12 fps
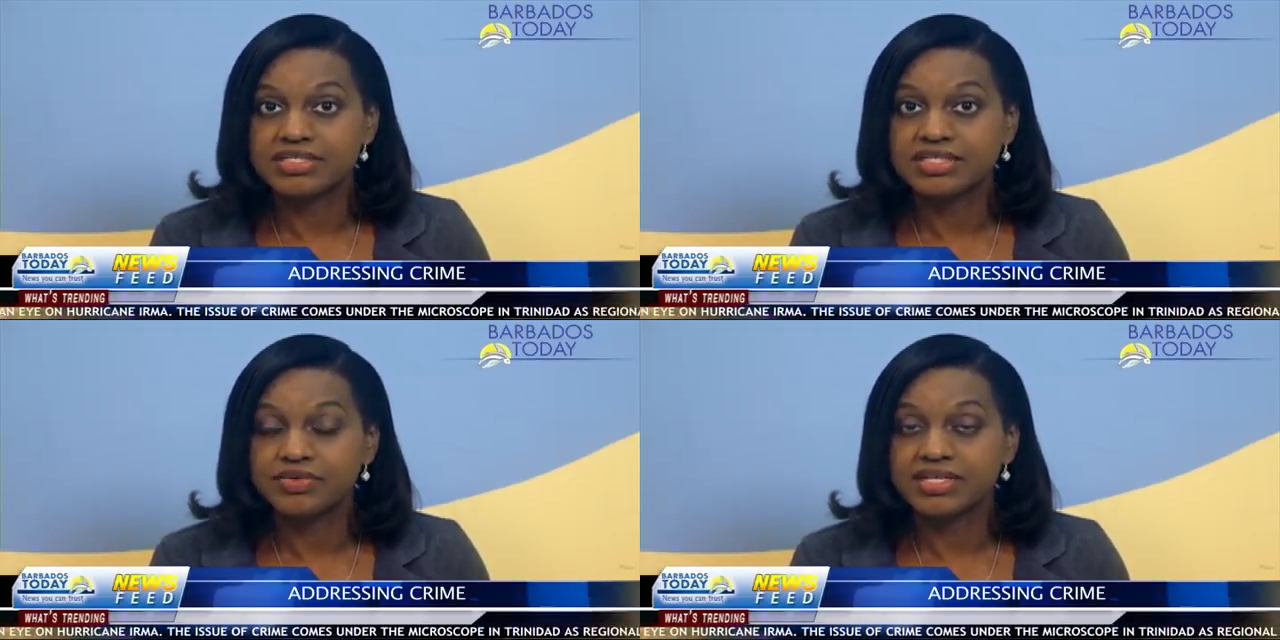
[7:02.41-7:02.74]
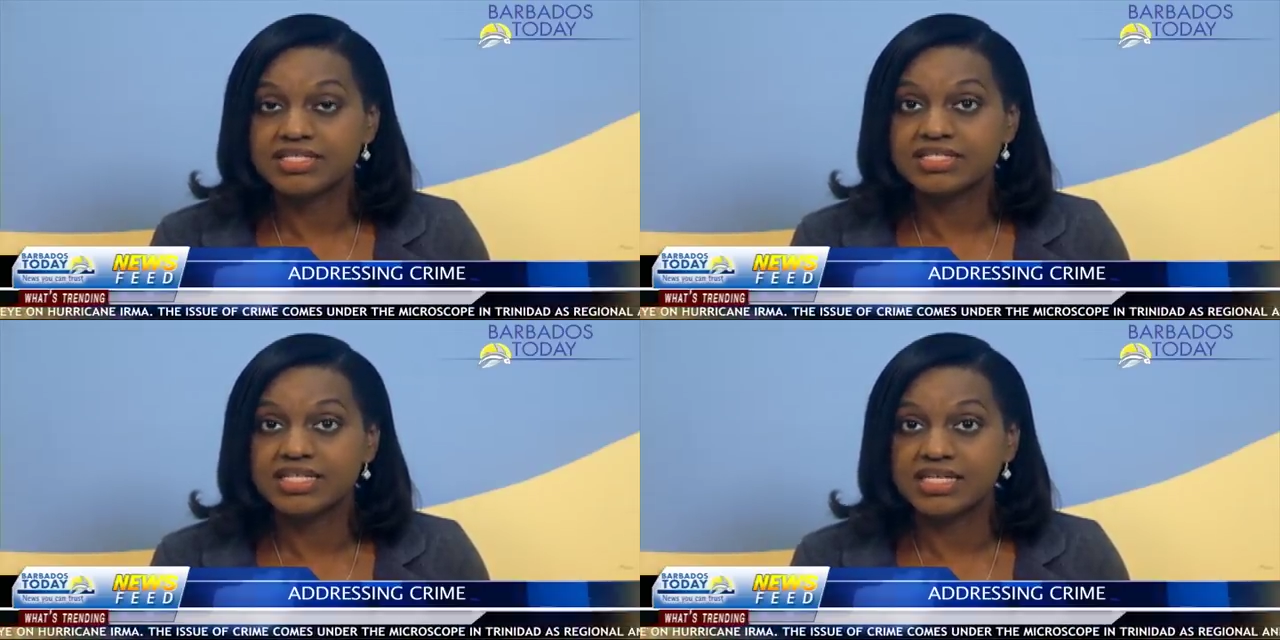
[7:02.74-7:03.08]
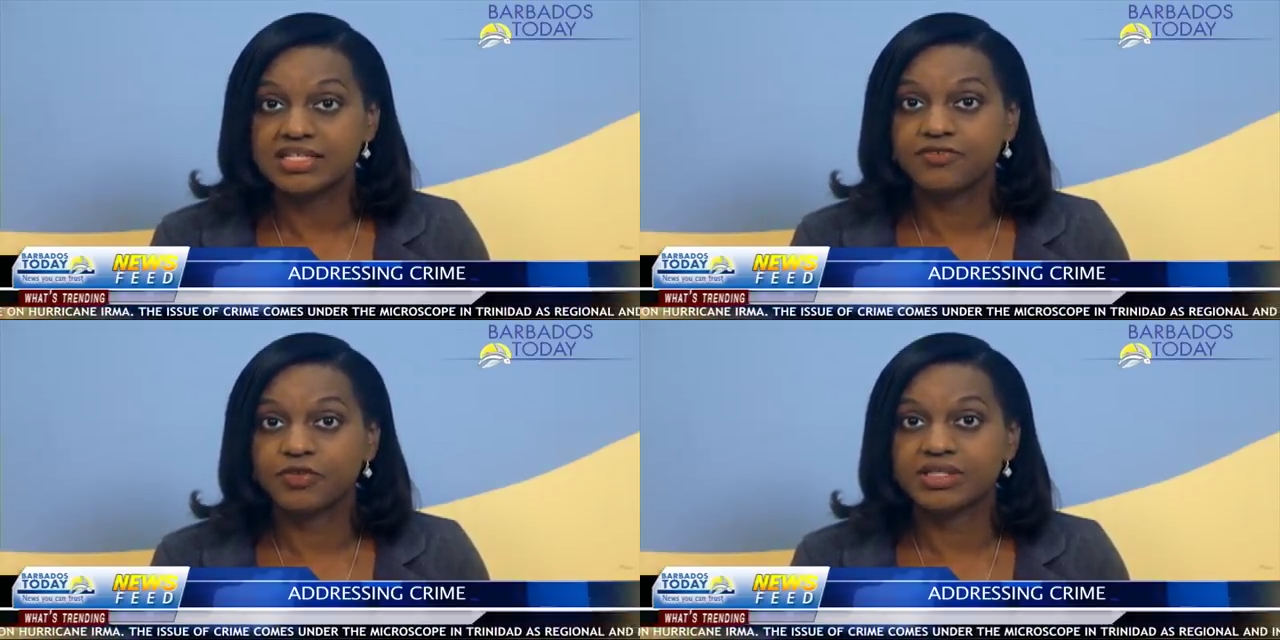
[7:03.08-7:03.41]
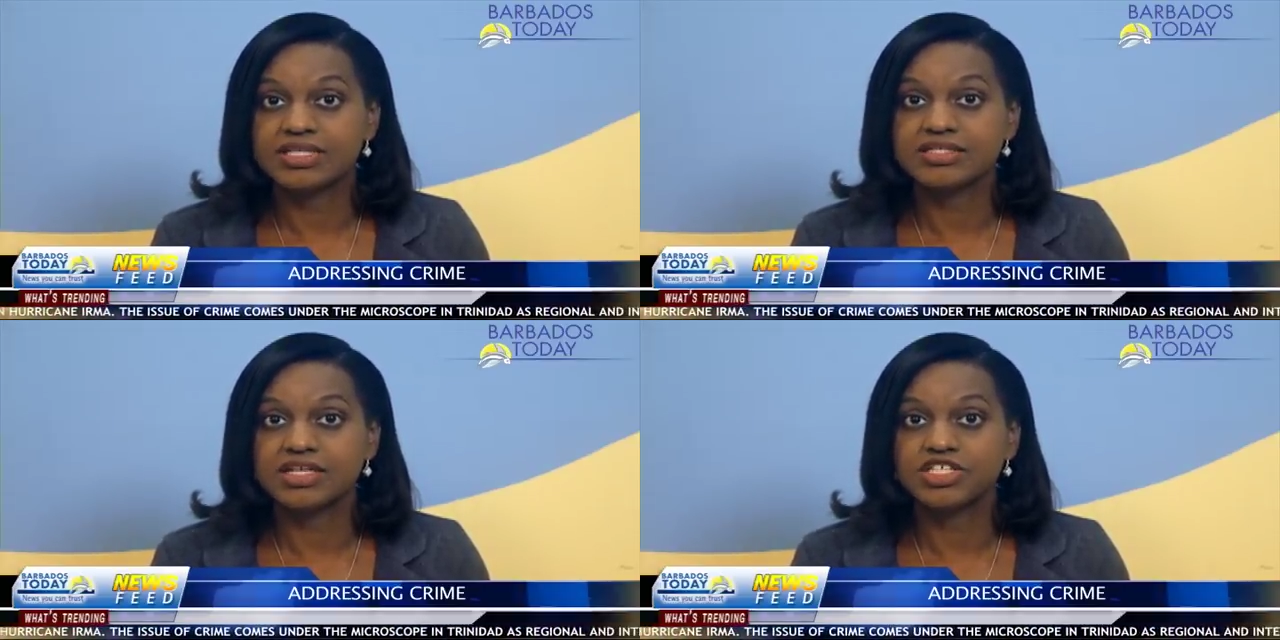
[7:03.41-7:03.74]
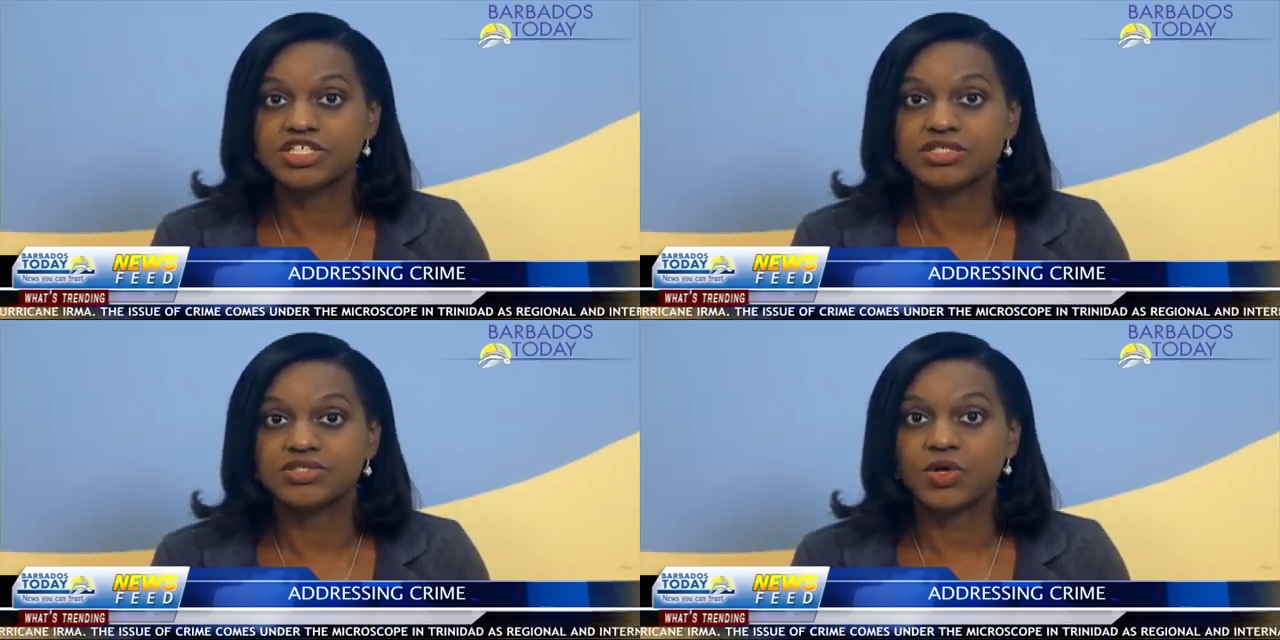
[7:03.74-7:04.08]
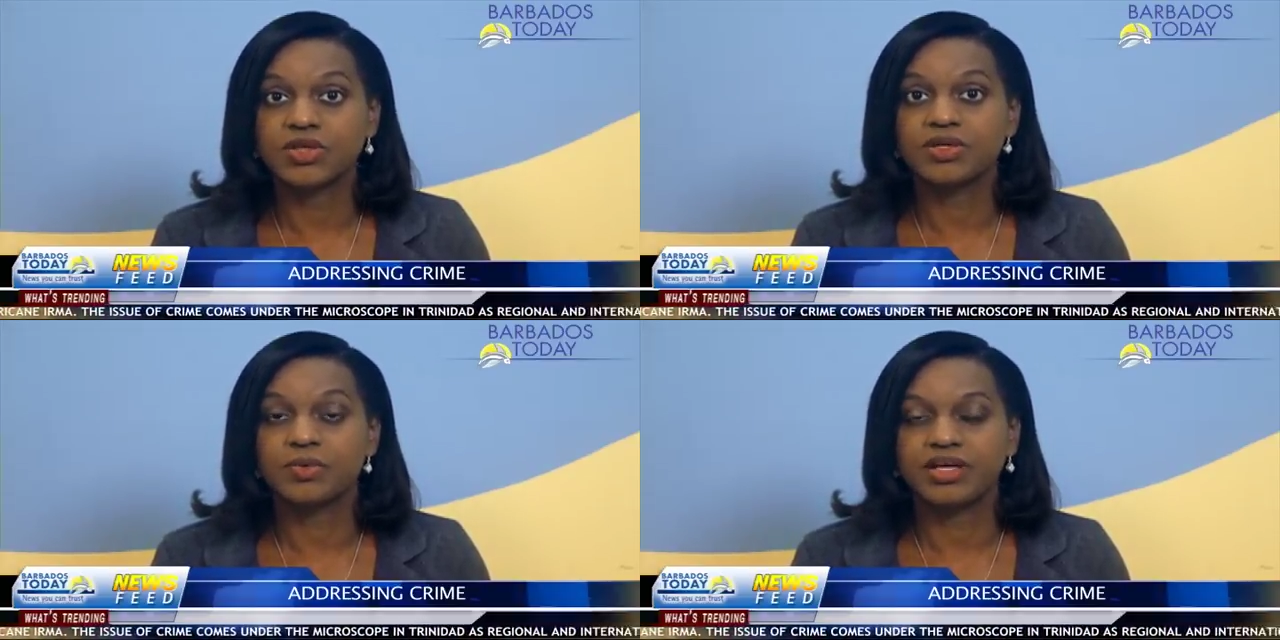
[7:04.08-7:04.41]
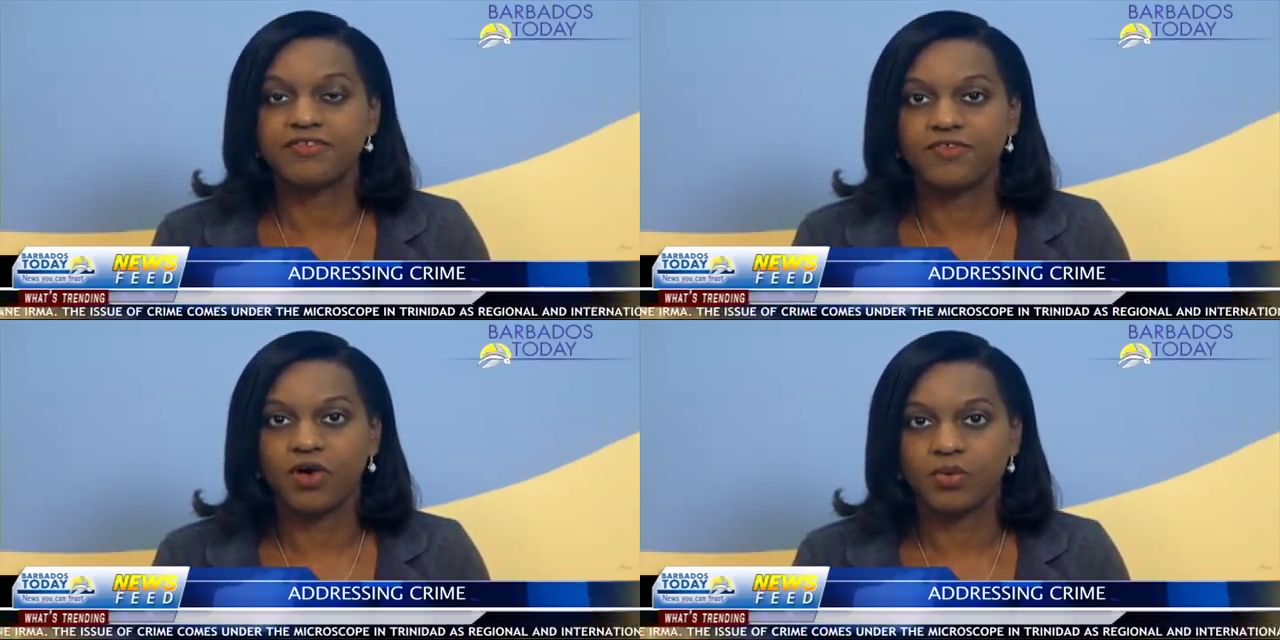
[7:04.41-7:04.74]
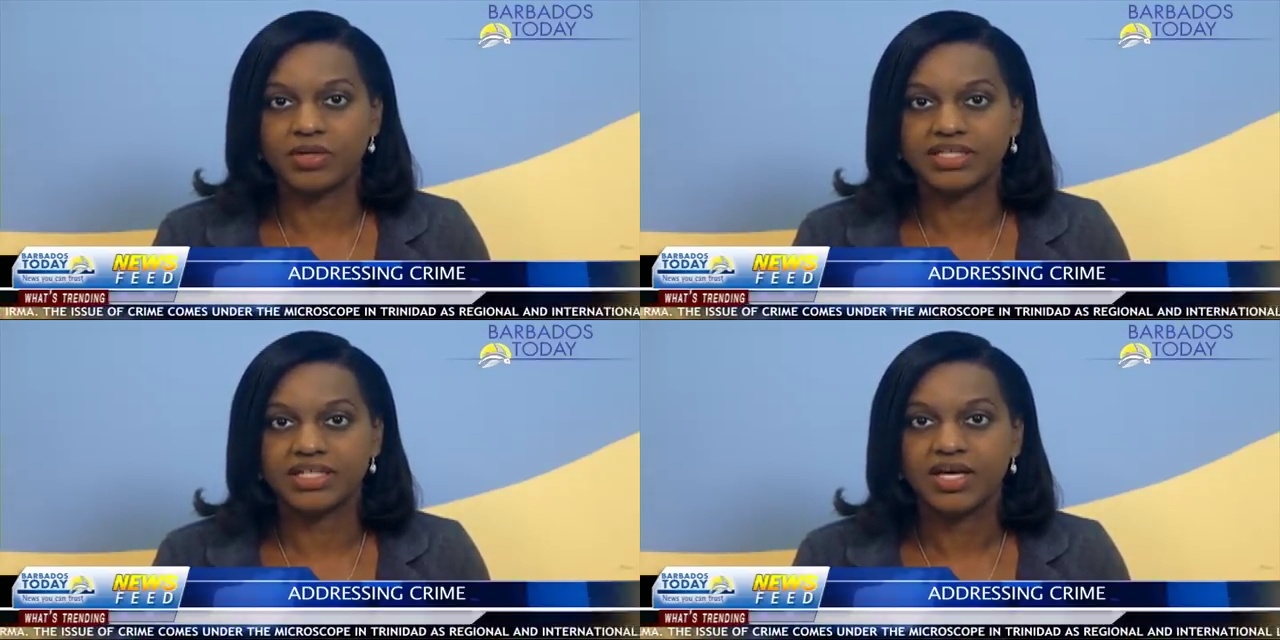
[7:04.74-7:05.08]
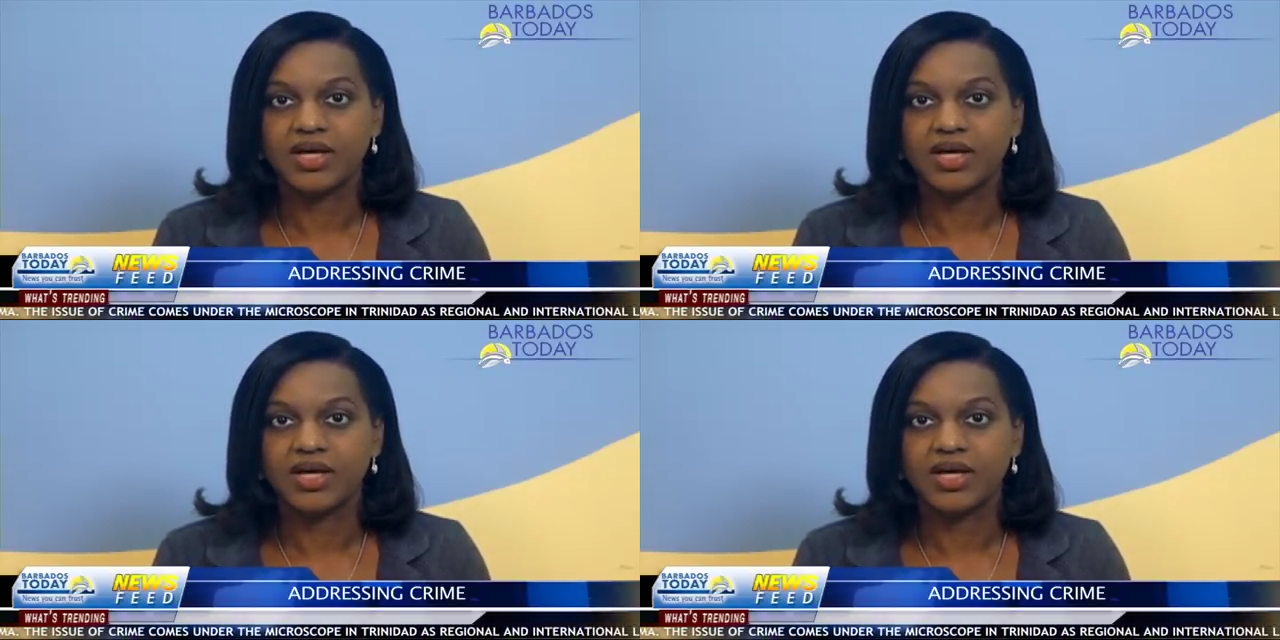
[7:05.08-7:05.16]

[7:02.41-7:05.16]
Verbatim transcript: serious need for discussions on the way forward.